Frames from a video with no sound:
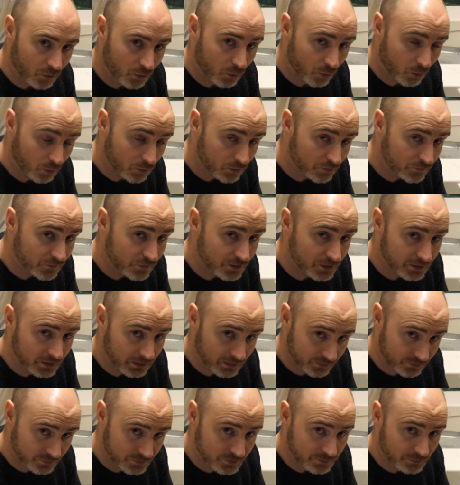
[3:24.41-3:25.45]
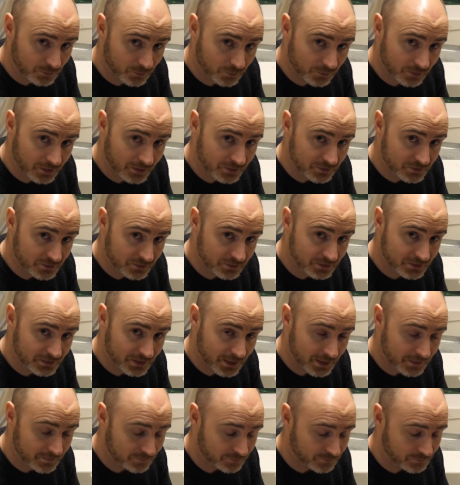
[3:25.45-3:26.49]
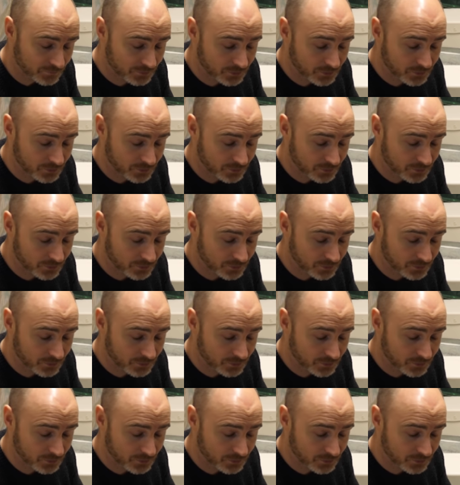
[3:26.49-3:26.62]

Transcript: all of the gear is more or less the same.